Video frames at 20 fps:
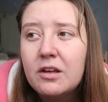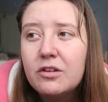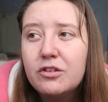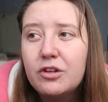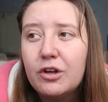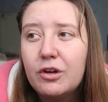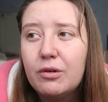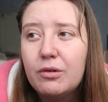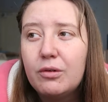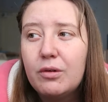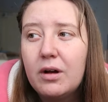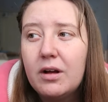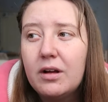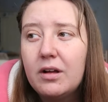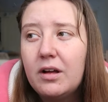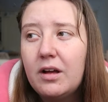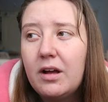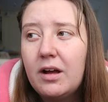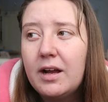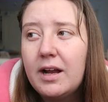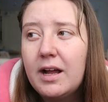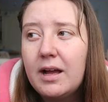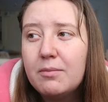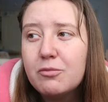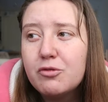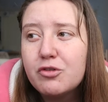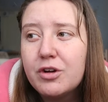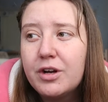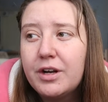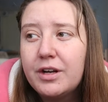So I
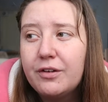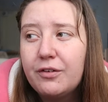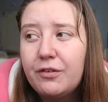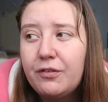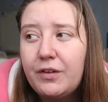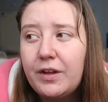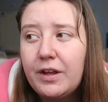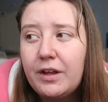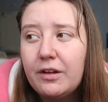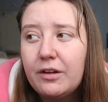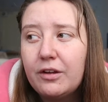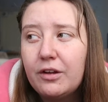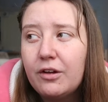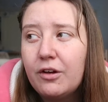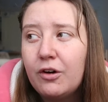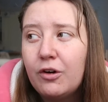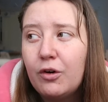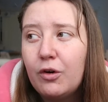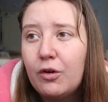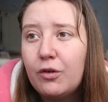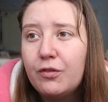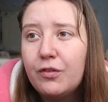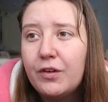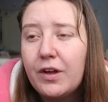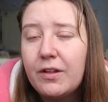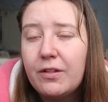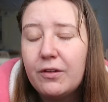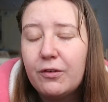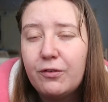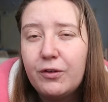am trying to think of,
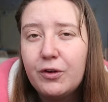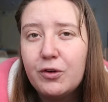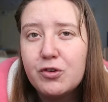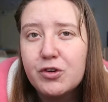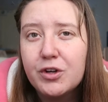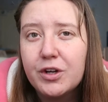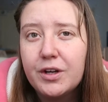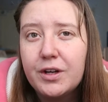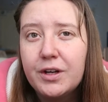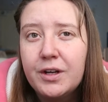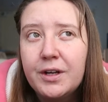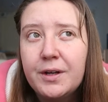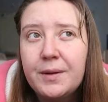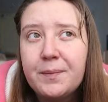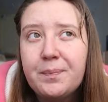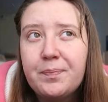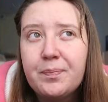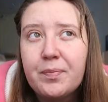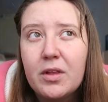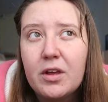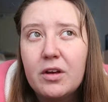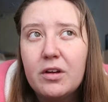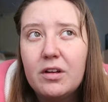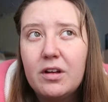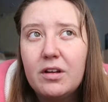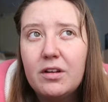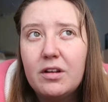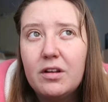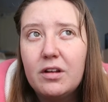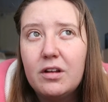in the future,
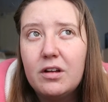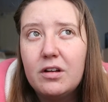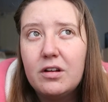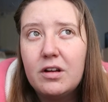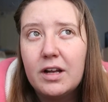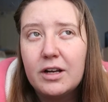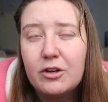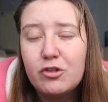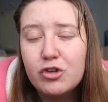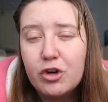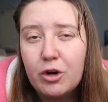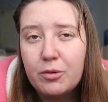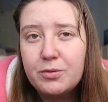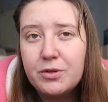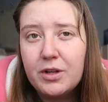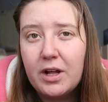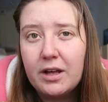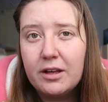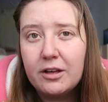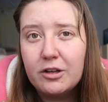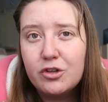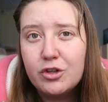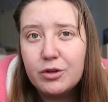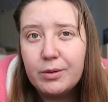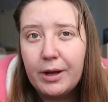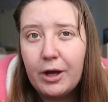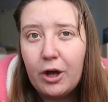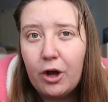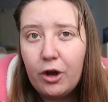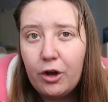like jobs that I could
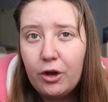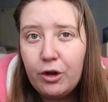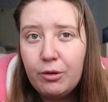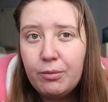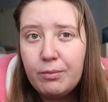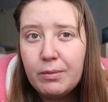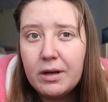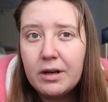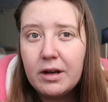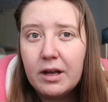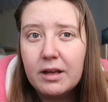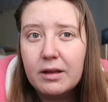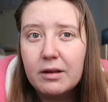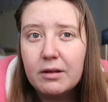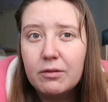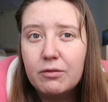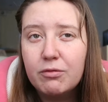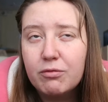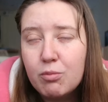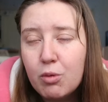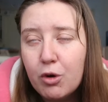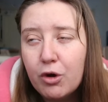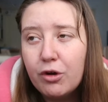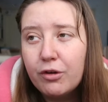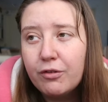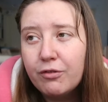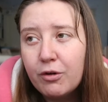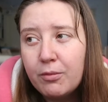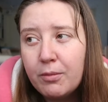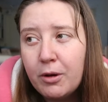do at home, like
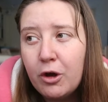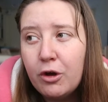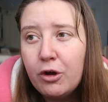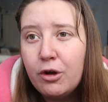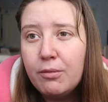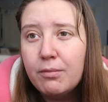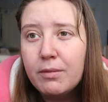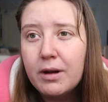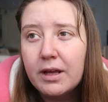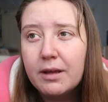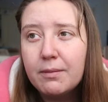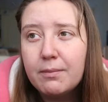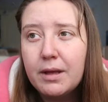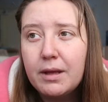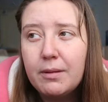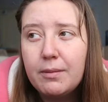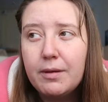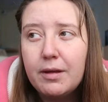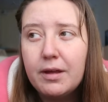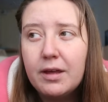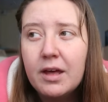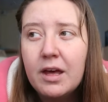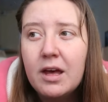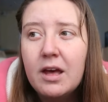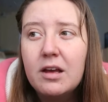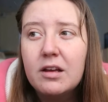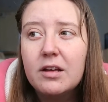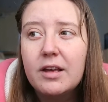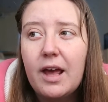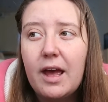work from home, like maybe
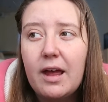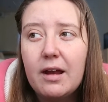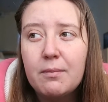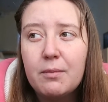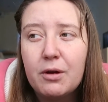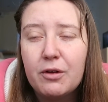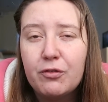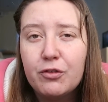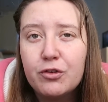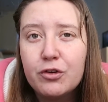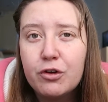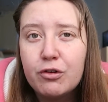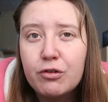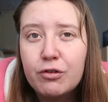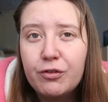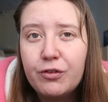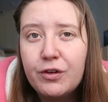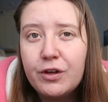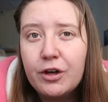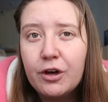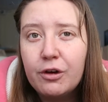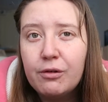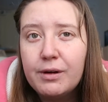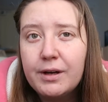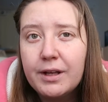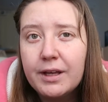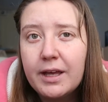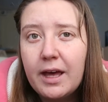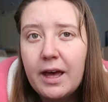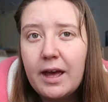getting my photography
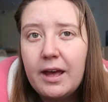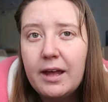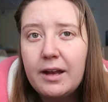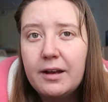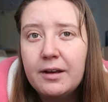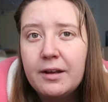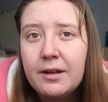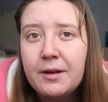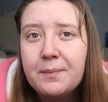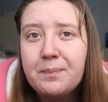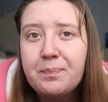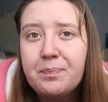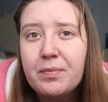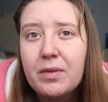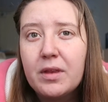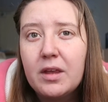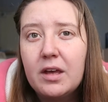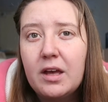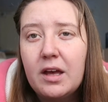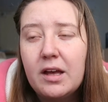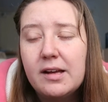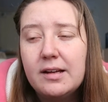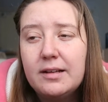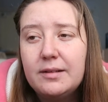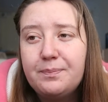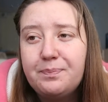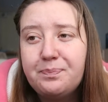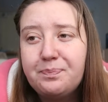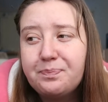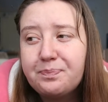going again,
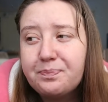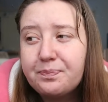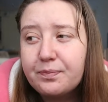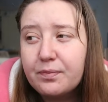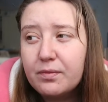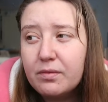um,